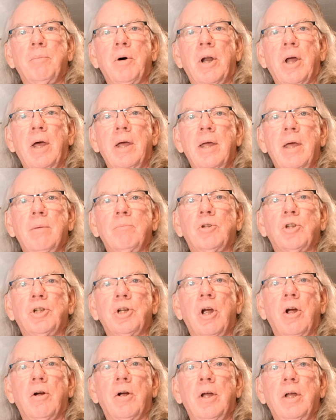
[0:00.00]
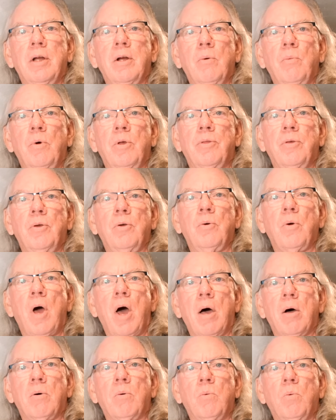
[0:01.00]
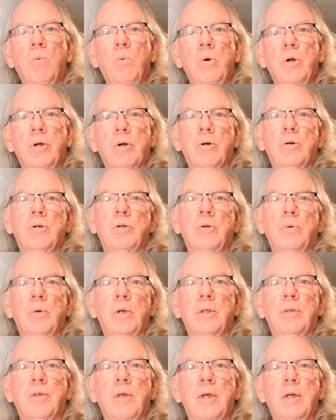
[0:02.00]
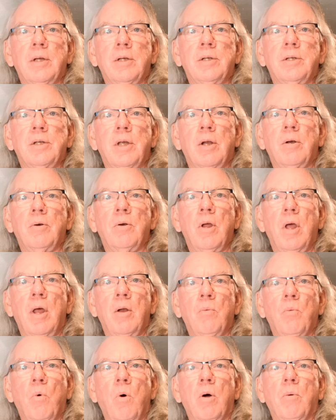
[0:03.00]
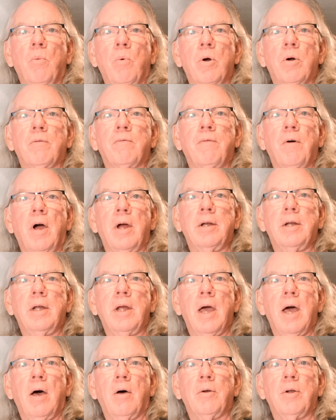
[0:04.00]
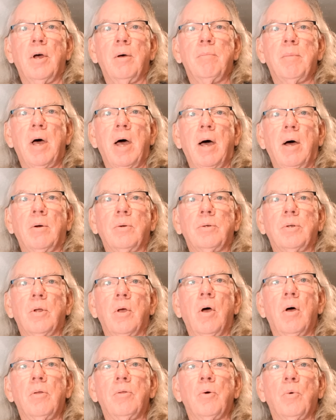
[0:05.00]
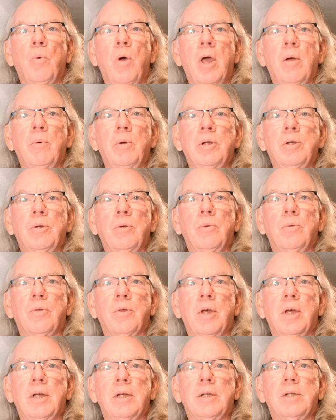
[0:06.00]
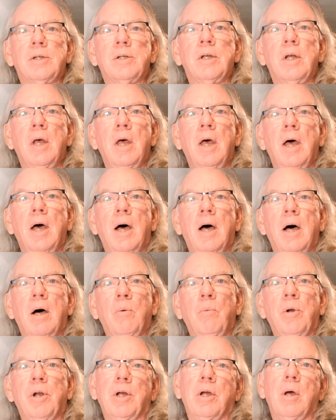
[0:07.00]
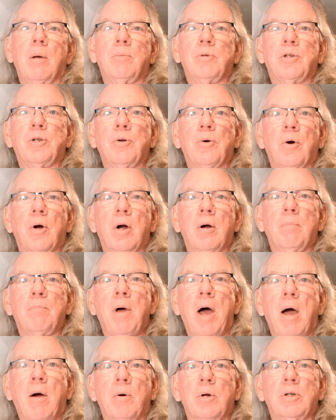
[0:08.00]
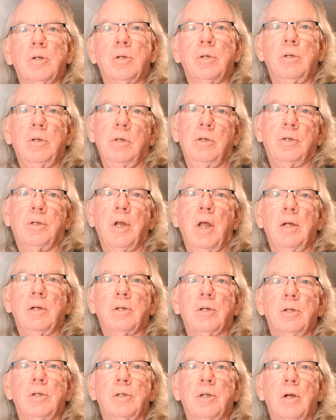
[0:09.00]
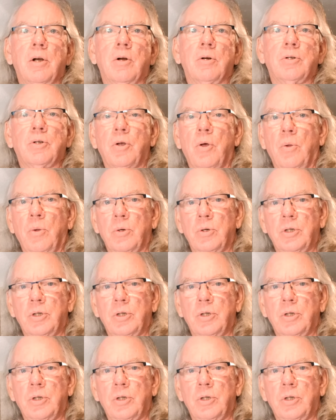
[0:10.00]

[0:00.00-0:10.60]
I am sharing with you how we're doing things and what we're finding out about the way we do things when it comes to our power stations and our solar